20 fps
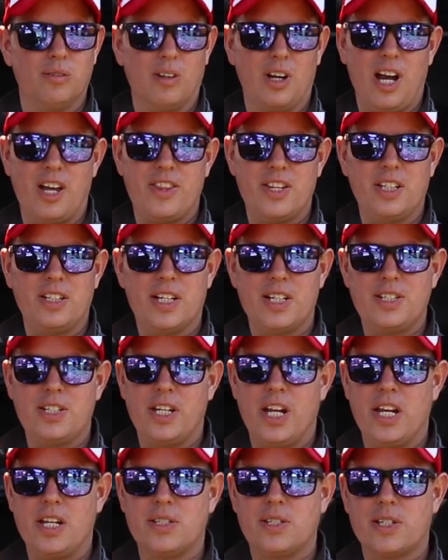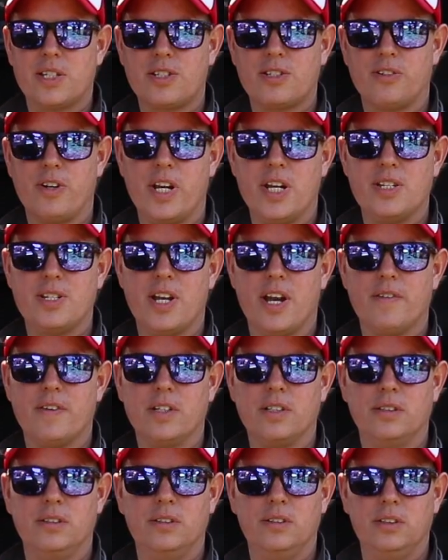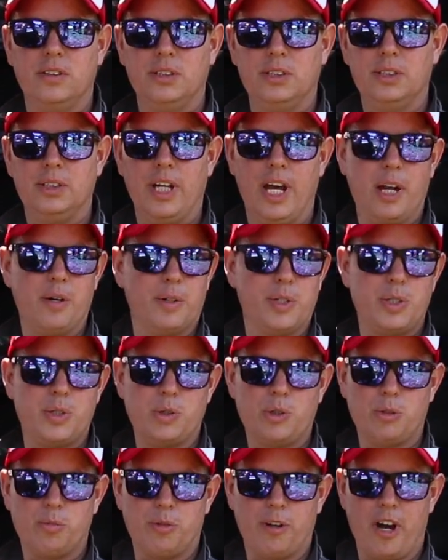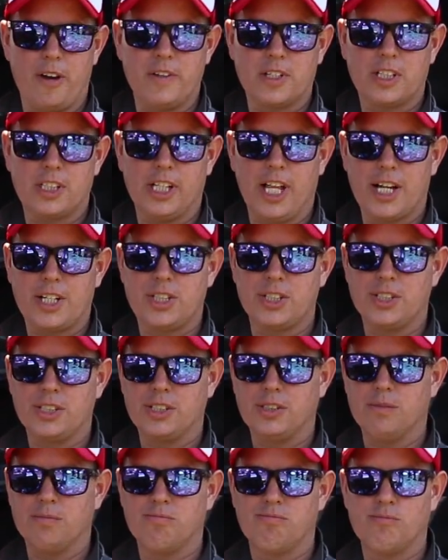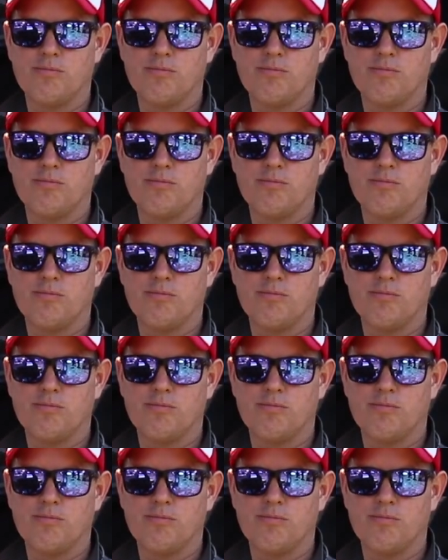well, I think nineteen eighty-six or eighty-seven. And it went to a private collection in